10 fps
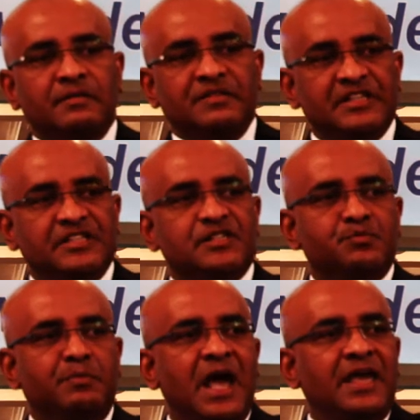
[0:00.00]
this
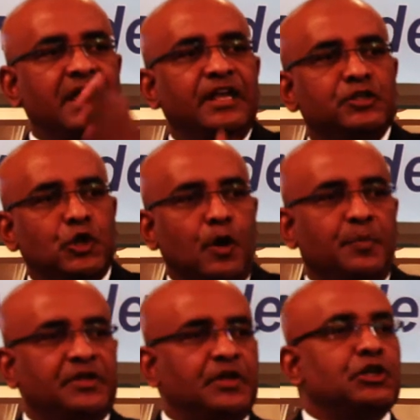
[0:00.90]
is my
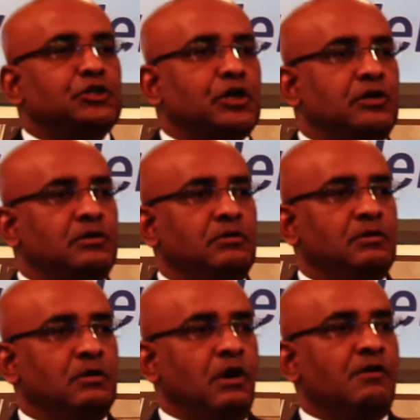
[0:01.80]
interpretation
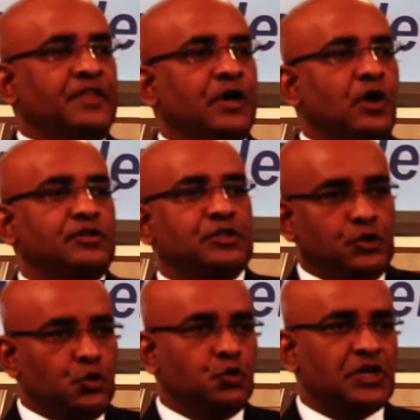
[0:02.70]
of the
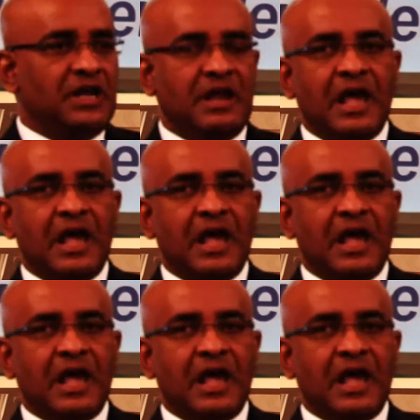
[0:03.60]
Constitution,